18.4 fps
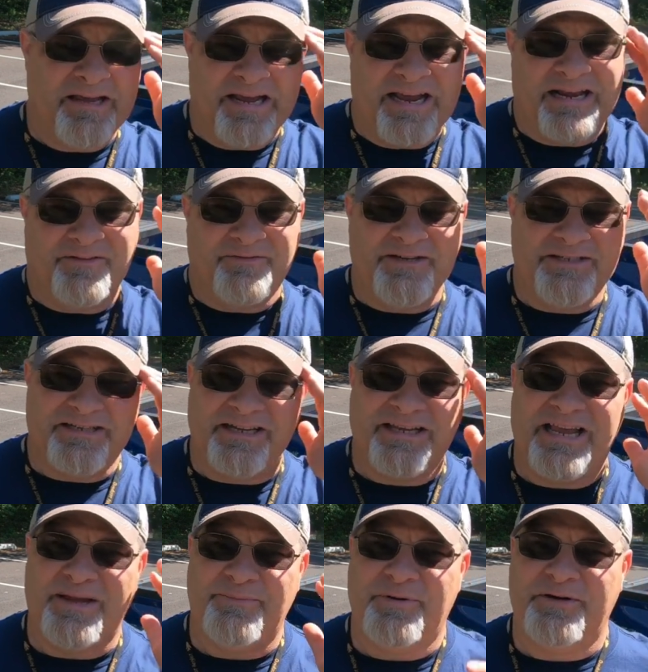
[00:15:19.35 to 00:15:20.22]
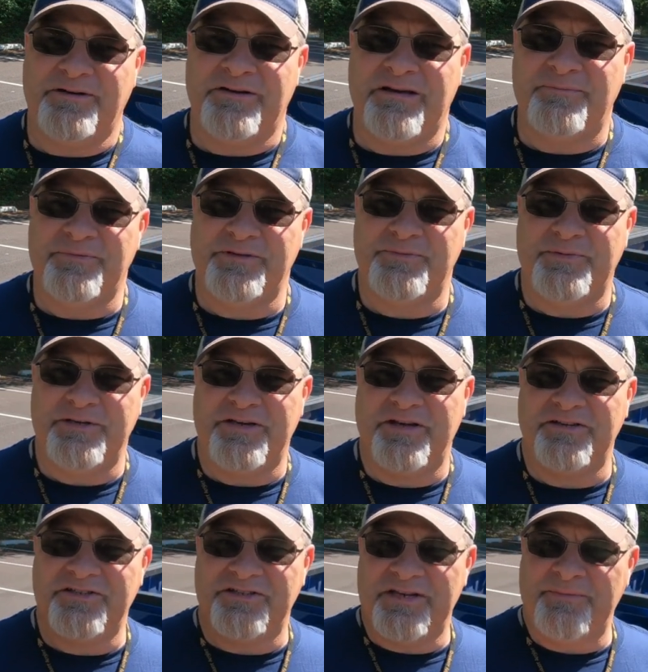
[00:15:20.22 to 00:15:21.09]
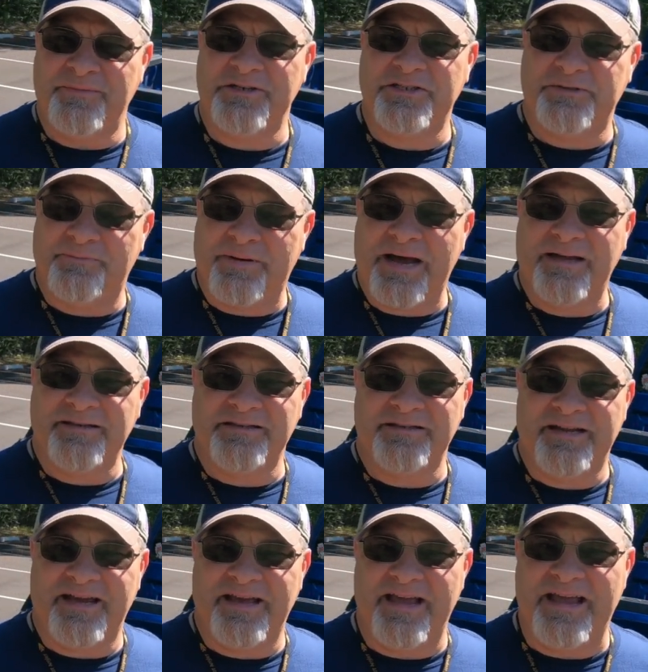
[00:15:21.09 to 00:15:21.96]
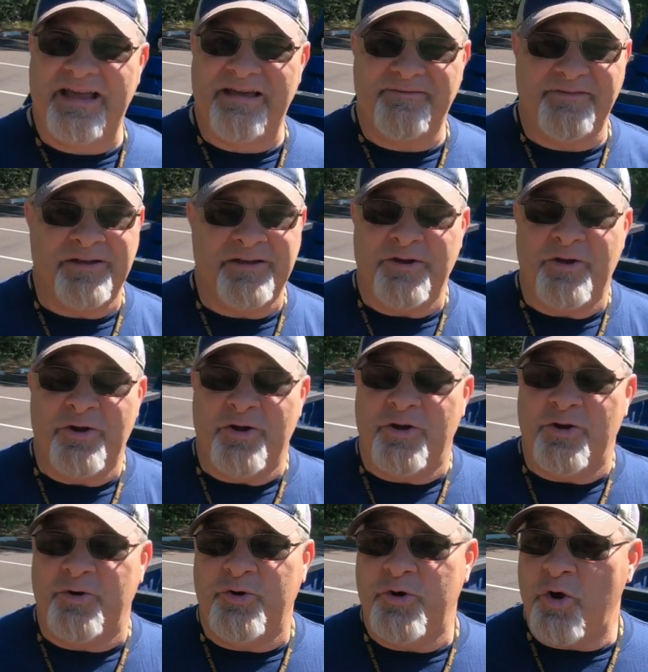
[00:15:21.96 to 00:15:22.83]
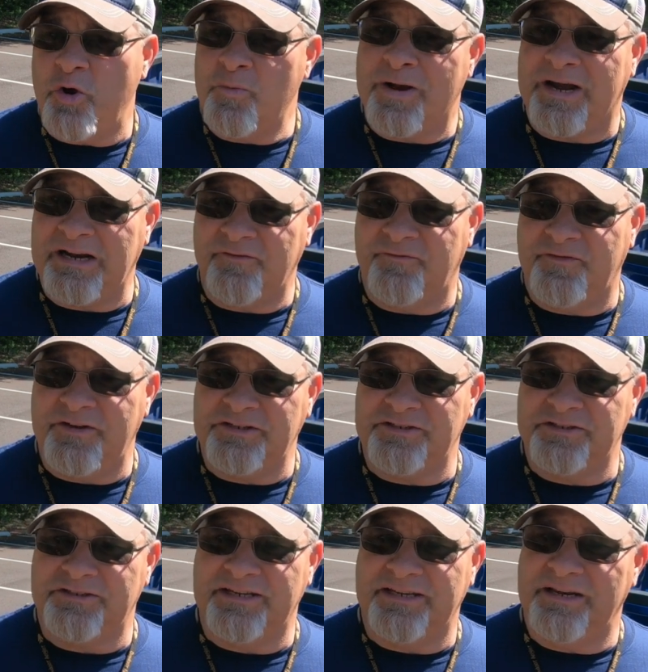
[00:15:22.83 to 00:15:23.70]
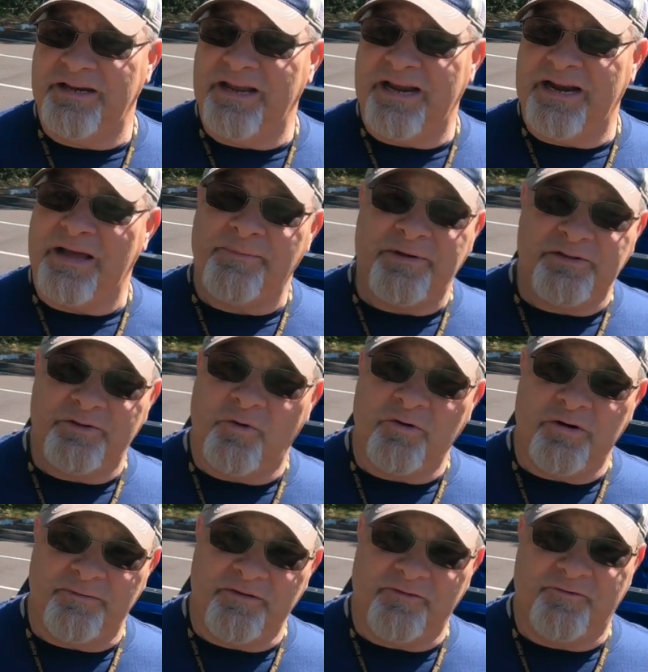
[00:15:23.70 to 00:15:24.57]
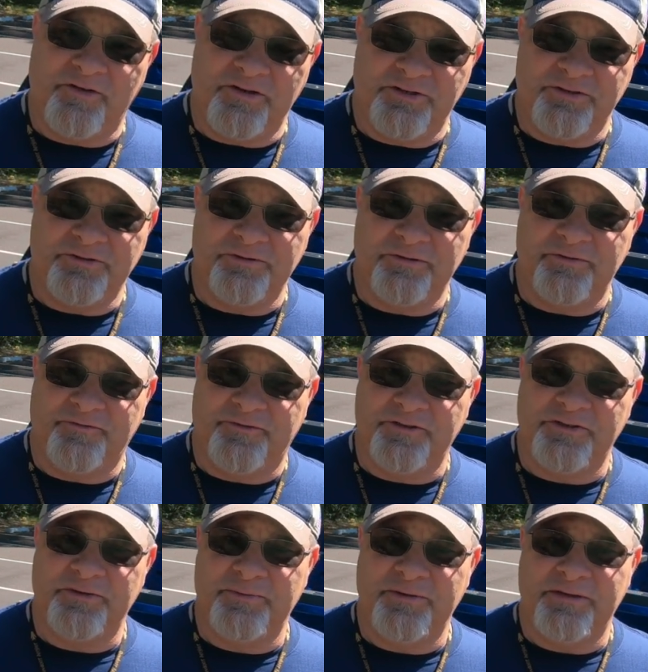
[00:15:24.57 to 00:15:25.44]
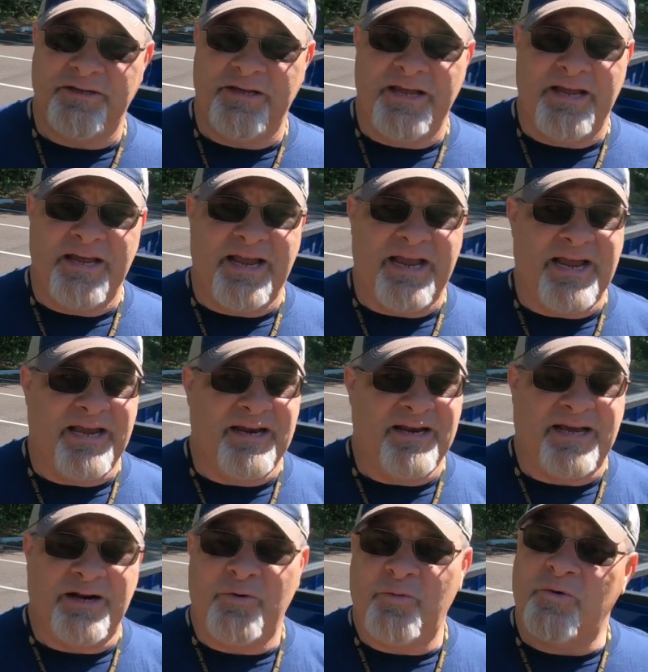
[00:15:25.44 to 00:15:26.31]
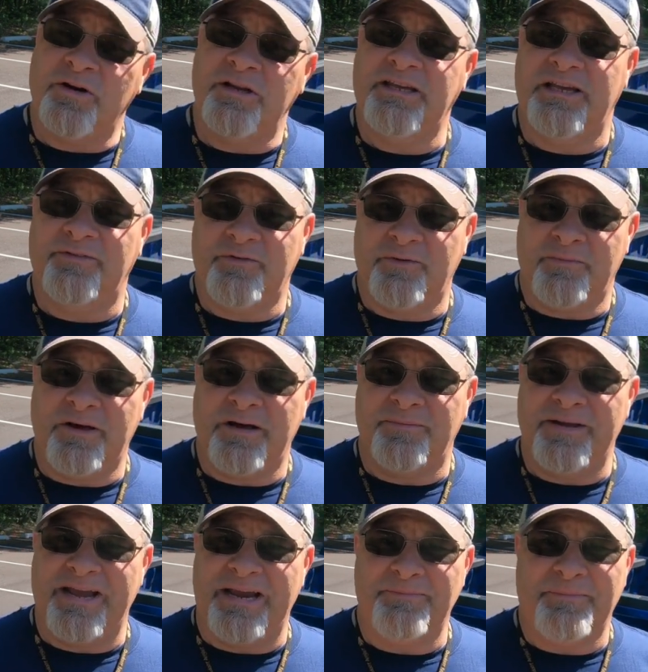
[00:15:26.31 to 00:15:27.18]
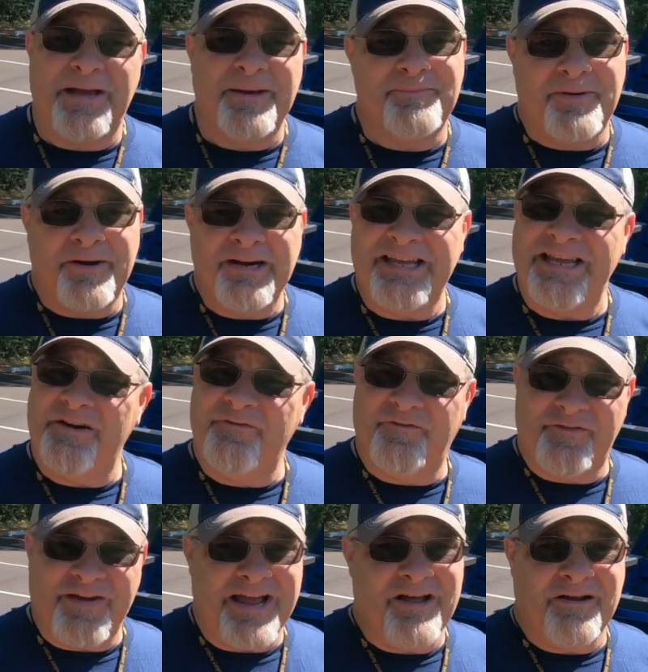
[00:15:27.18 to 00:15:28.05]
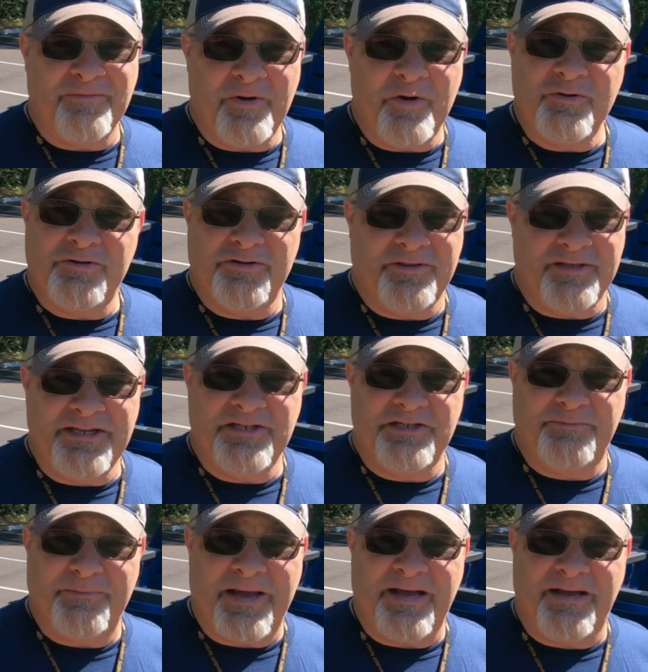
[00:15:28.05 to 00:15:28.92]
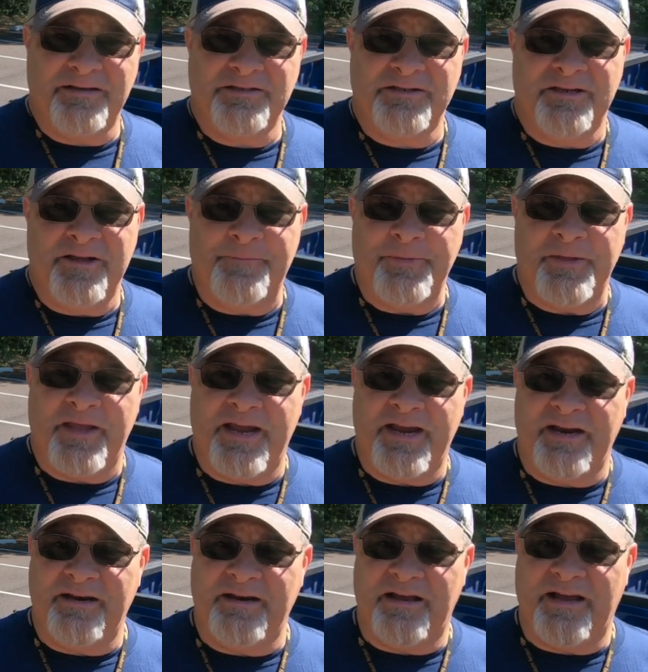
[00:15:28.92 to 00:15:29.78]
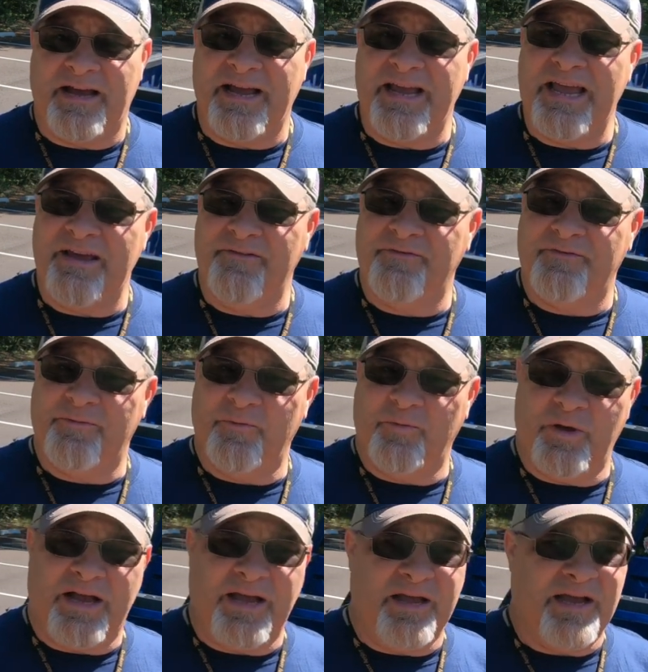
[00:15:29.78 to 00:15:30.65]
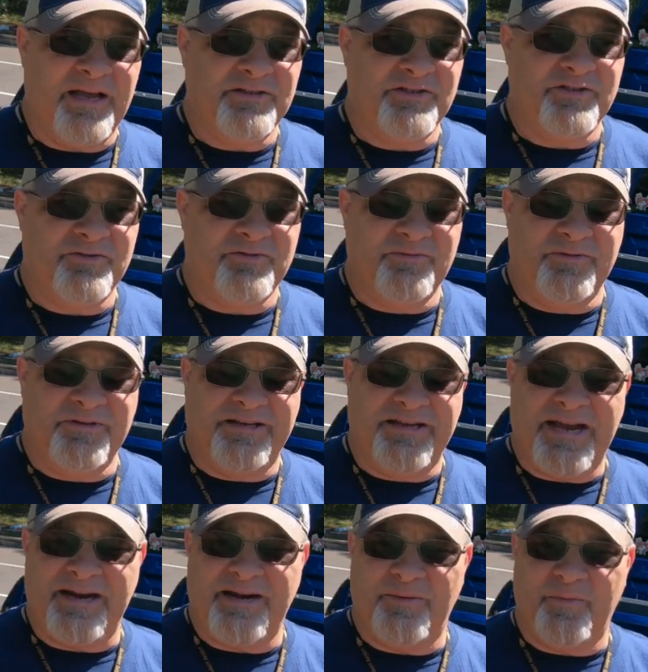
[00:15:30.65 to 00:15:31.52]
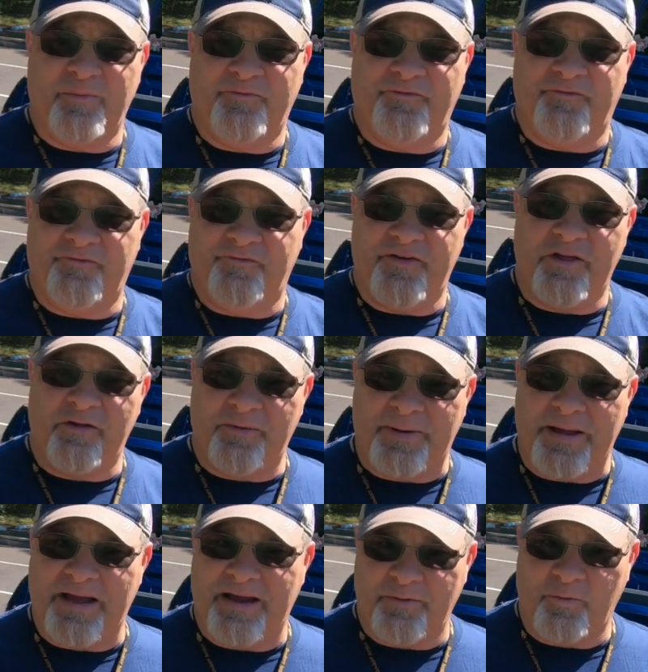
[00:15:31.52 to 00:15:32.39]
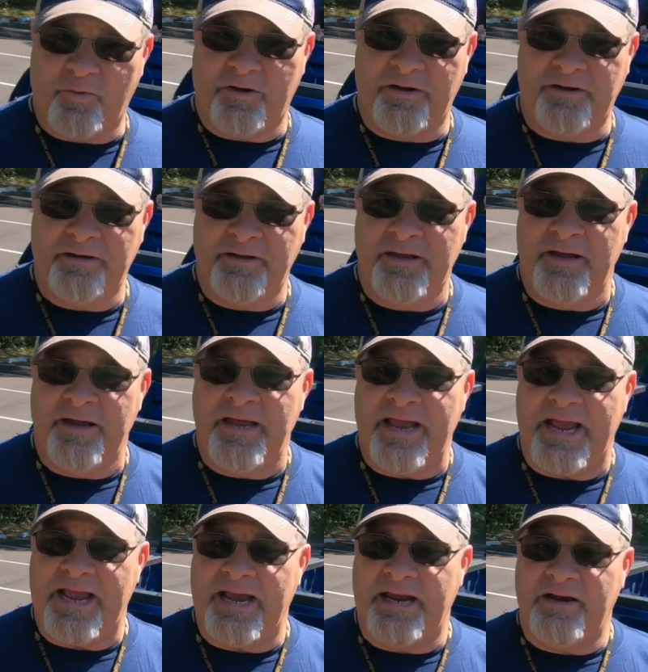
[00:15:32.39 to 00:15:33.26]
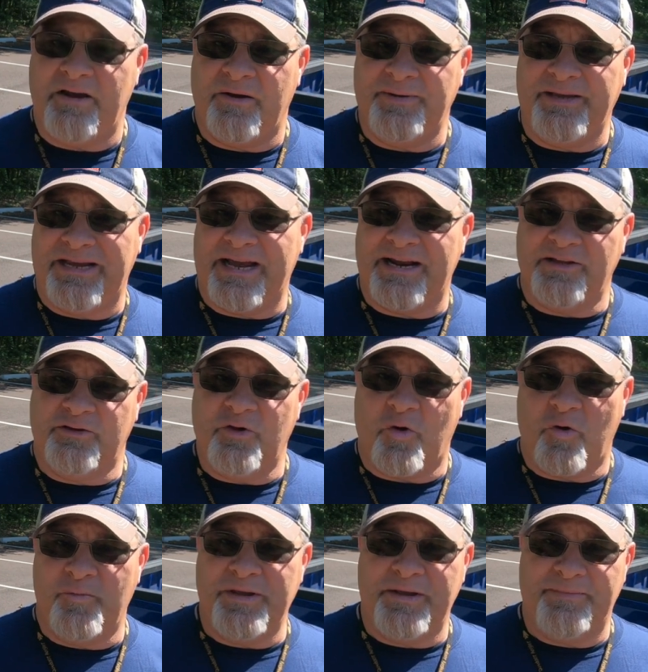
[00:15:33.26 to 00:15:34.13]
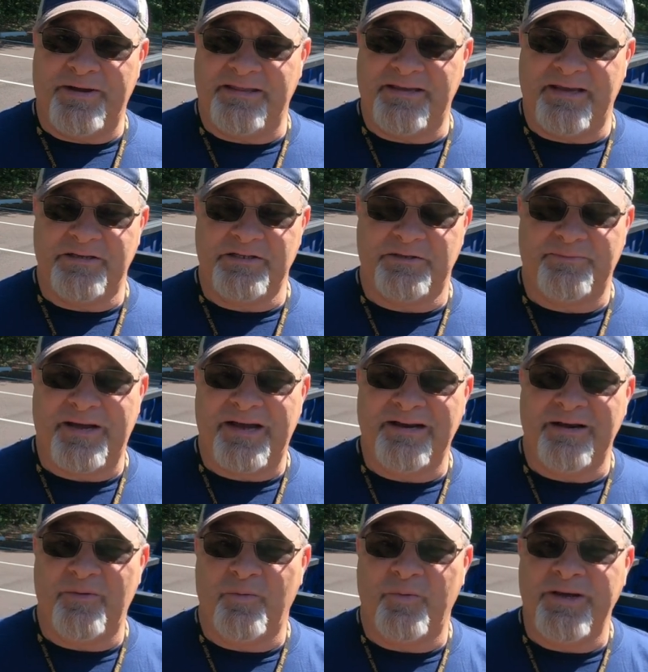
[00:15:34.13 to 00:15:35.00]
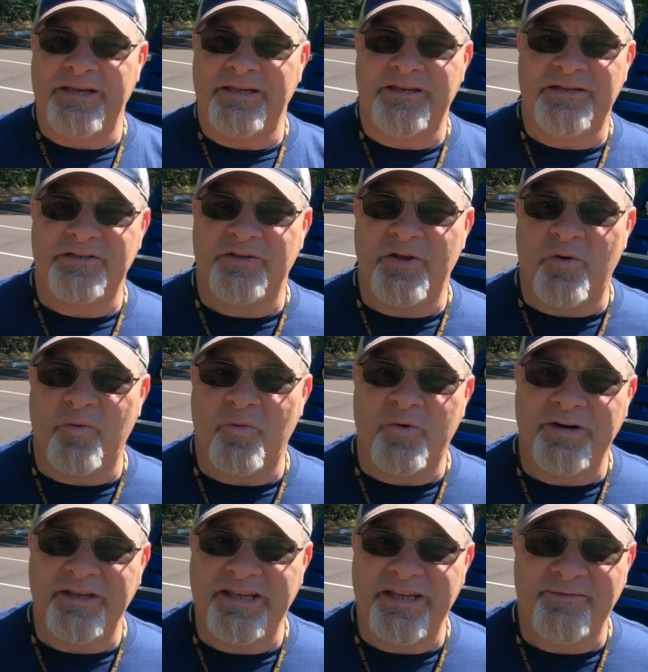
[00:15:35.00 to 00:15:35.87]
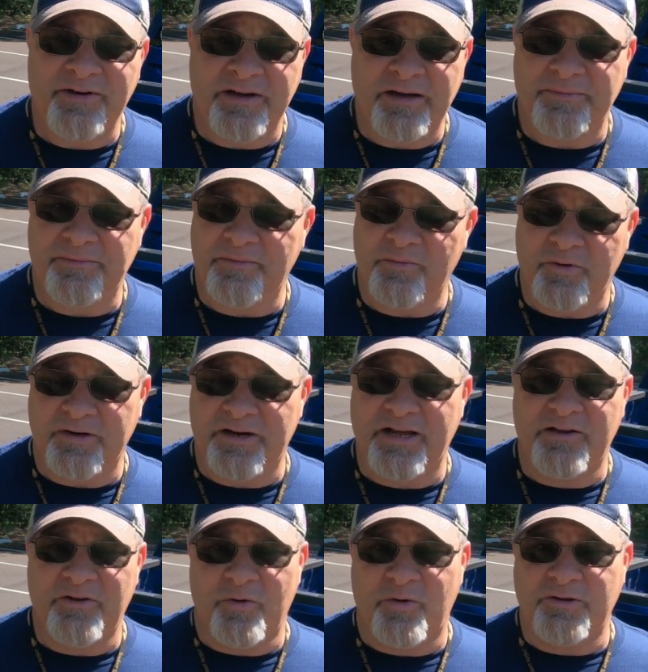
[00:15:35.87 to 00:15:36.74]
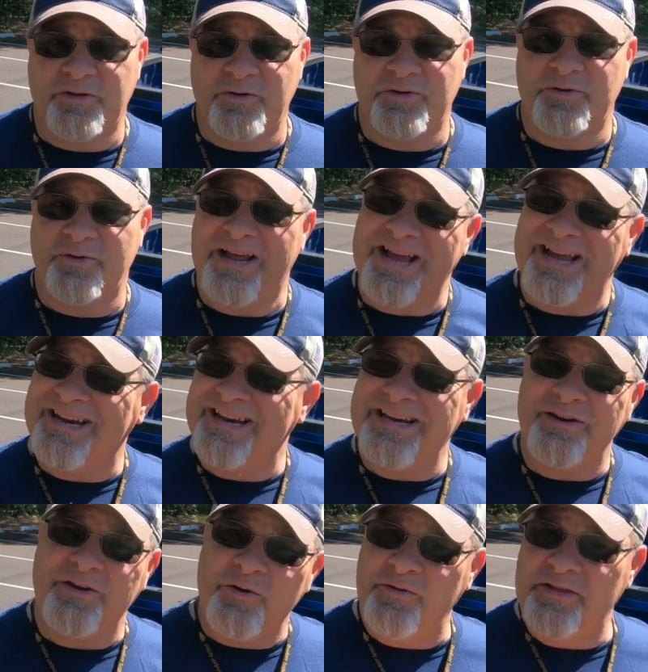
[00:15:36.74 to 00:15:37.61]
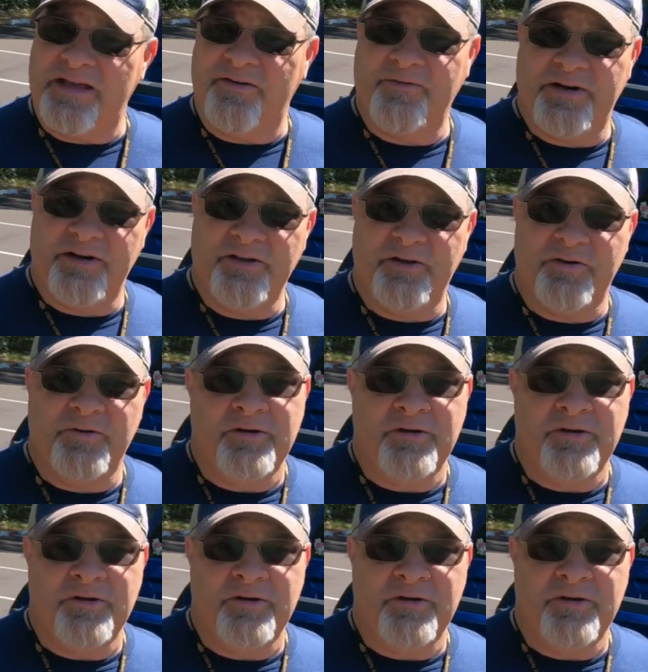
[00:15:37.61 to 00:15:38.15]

And the reason I can't put it up is because some of the spots that I have, nobody fishes, and I'm a tournament fisherman, and I don't want to give them up. And my buddy had found most of these spots, and I kind of fell upon one, and he kind of told me about that spot, and we just don't want to give it up, and we're not going to. So I didn't do that video.